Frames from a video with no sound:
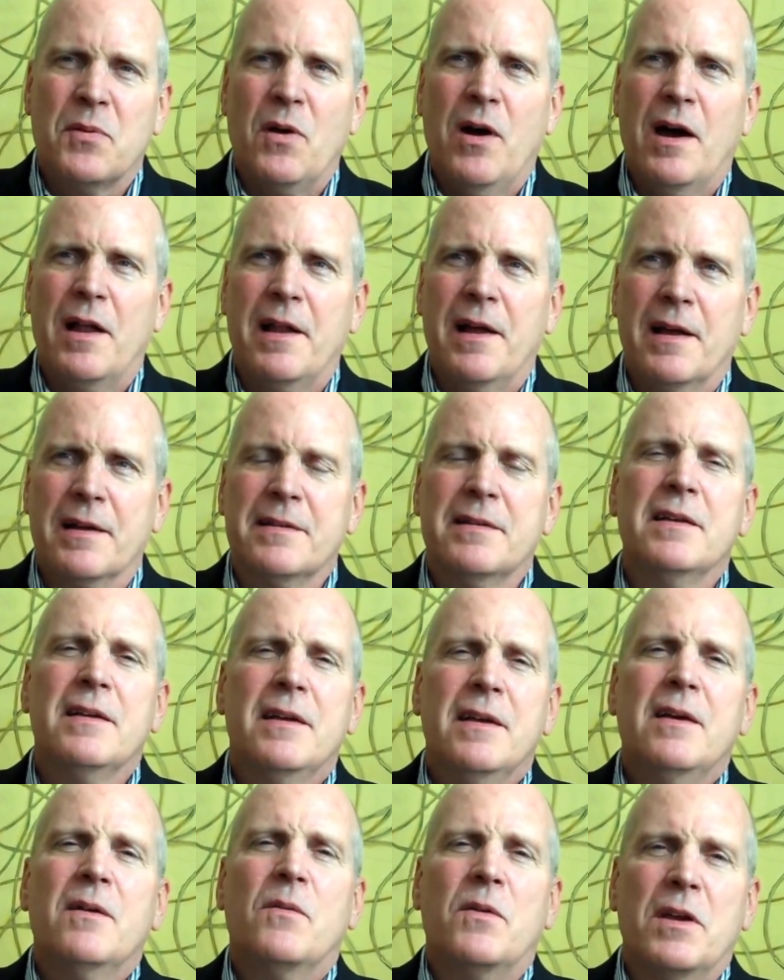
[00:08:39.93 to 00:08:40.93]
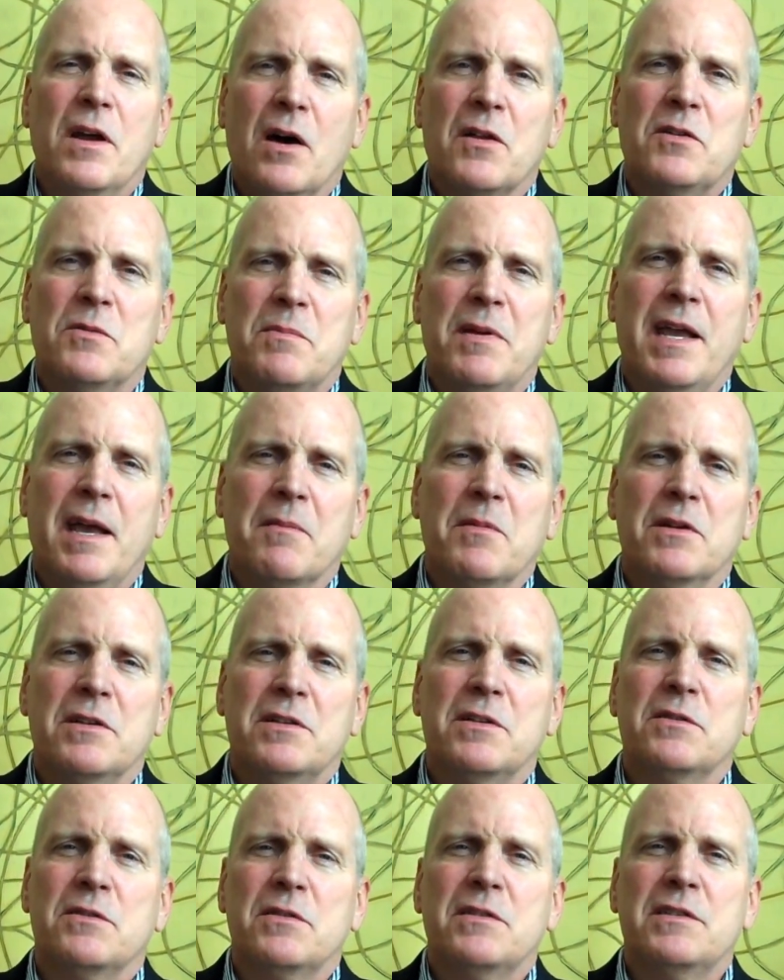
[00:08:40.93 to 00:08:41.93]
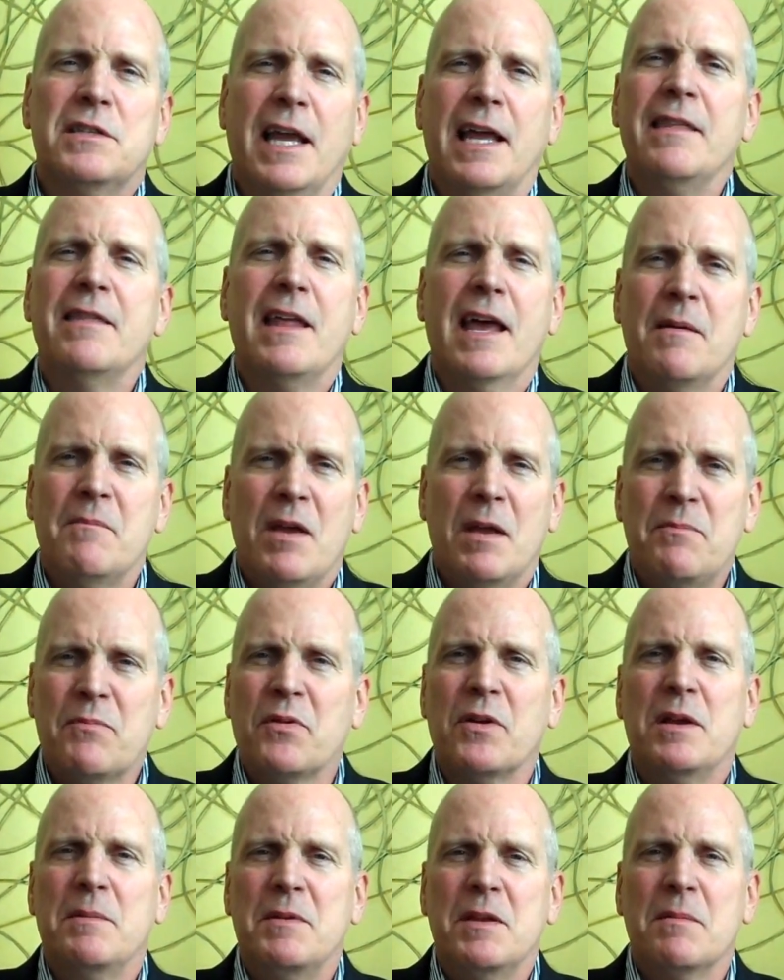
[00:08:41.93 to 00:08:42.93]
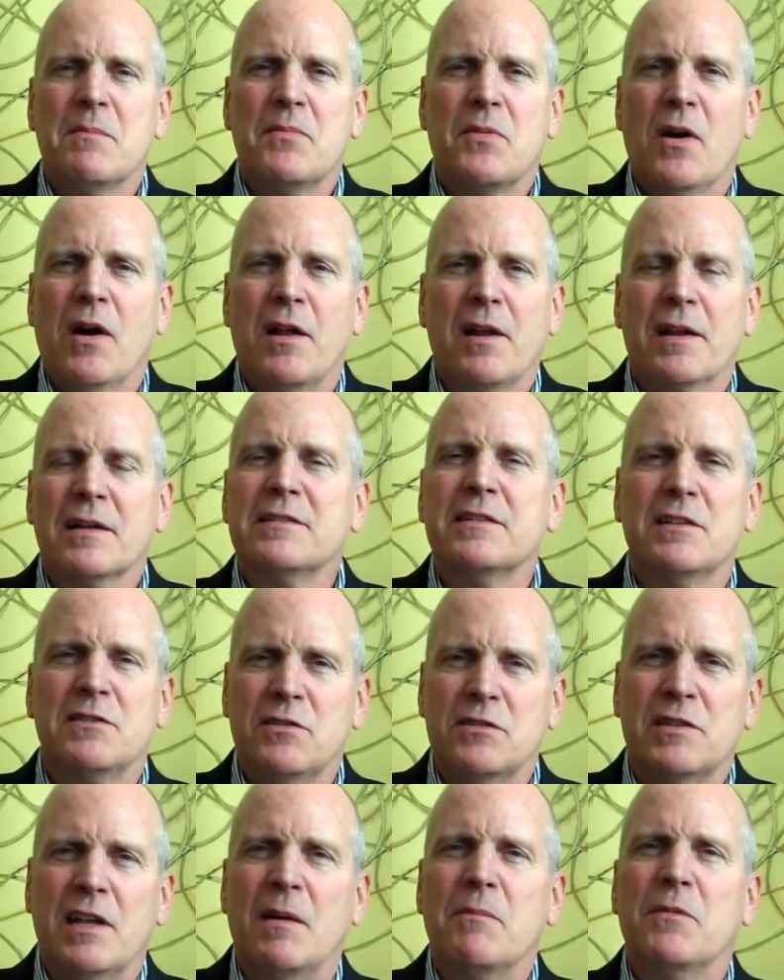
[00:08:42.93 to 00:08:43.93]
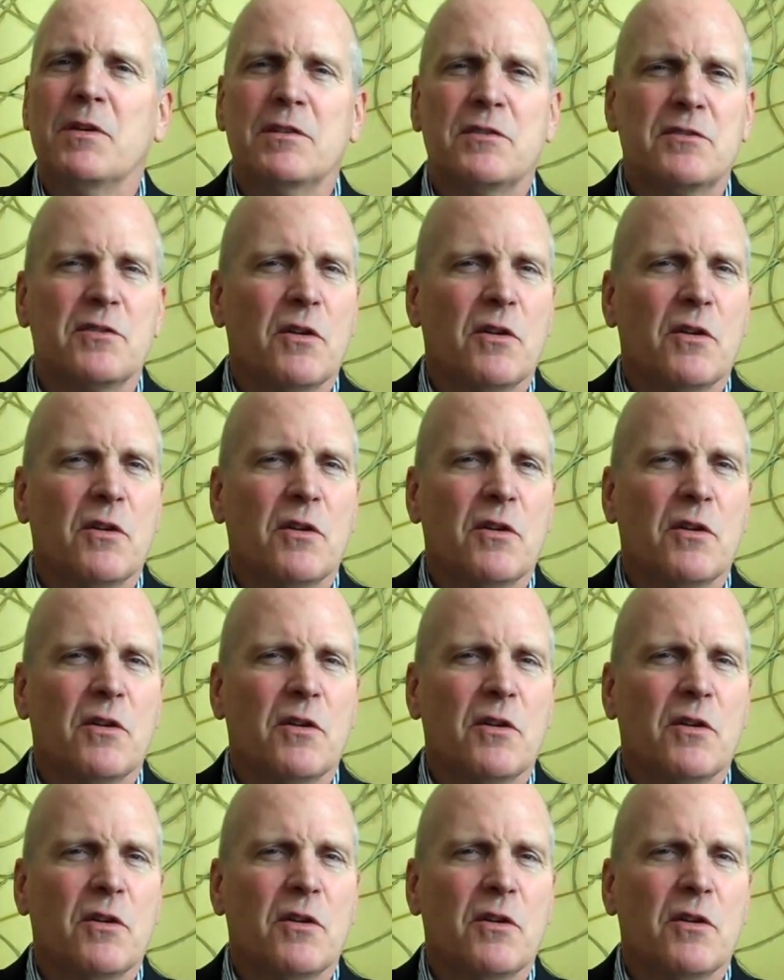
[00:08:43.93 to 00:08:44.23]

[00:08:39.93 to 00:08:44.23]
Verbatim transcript: product, we ought to be able to send them a premium product such as Emirates,